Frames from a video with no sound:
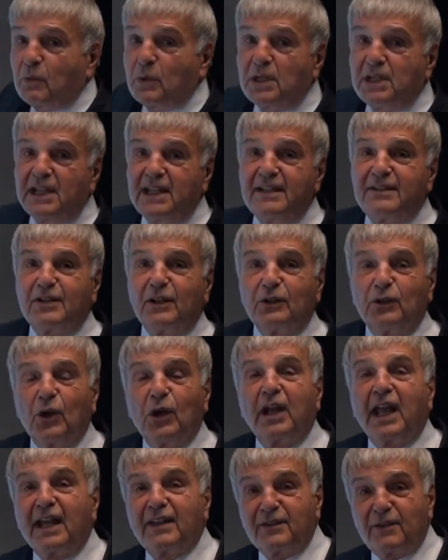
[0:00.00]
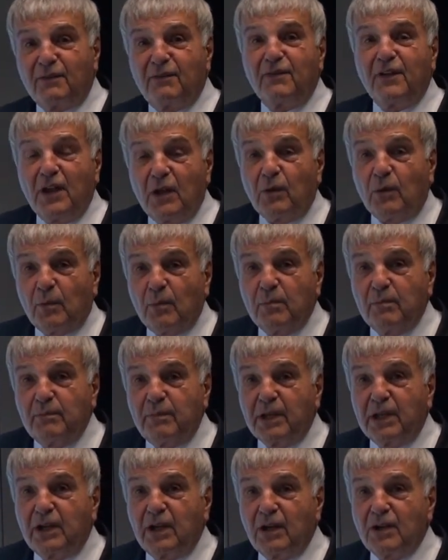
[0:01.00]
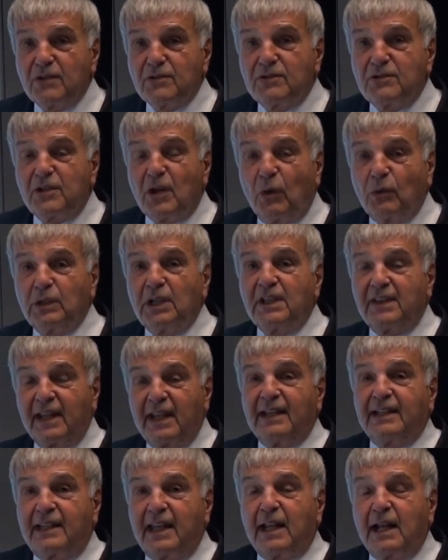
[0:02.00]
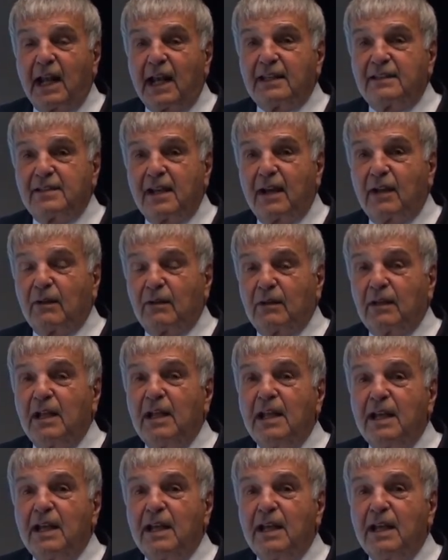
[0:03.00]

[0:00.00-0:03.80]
we need to look at the film, because only then can I tell